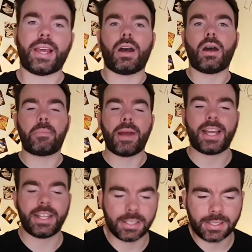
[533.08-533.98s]
are
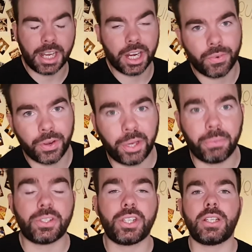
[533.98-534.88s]
back in the sneaker
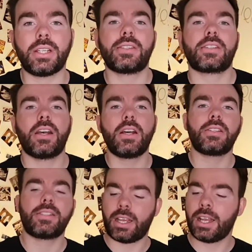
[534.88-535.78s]
room to
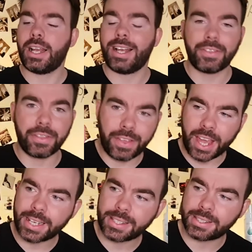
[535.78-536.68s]
discuss
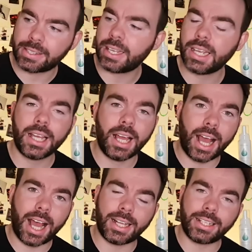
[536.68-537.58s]
this
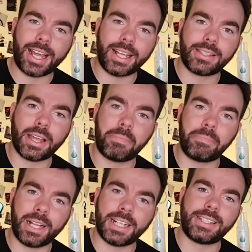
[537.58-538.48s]
and its
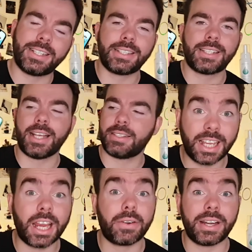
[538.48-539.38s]
ability to take
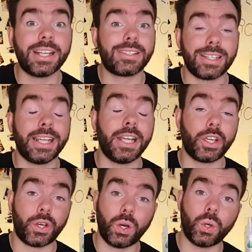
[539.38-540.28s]
seriously
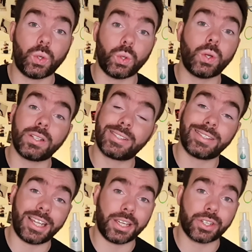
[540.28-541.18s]
cool
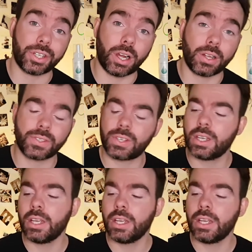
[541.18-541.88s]
sneaker shots.